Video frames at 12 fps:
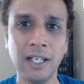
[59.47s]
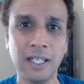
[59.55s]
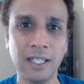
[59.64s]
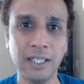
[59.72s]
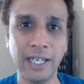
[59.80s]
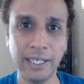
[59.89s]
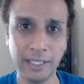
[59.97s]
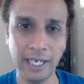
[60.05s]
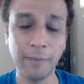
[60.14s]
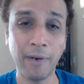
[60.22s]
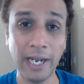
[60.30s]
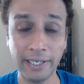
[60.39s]

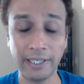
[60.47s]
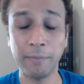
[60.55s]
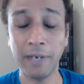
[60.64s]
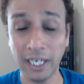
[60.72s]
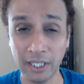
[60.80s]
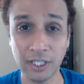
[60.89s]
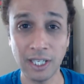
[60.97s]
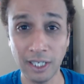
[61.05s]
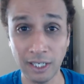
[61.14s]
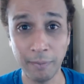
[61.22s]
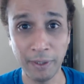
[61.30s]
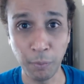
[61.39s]
practice a
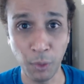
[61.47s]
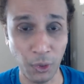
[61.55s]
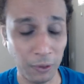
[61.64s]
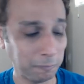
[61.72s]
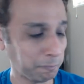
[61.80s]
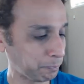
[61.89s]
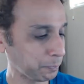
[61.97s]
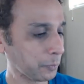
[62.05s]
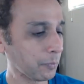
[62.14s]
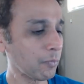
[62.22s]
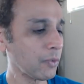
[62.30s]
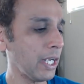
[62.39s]
little bit more.
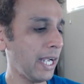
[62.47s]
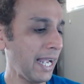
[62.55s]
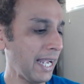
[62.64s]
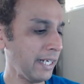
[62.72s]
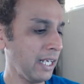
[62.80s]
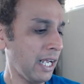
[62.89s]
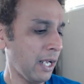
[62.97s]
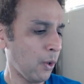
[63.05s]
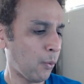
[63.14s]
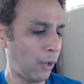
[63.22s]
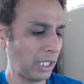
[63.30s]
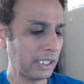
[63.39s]
And
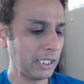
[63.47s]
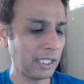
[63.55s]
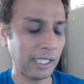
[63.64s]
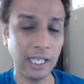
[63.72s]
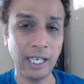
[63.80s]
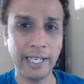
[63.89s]
one thing that I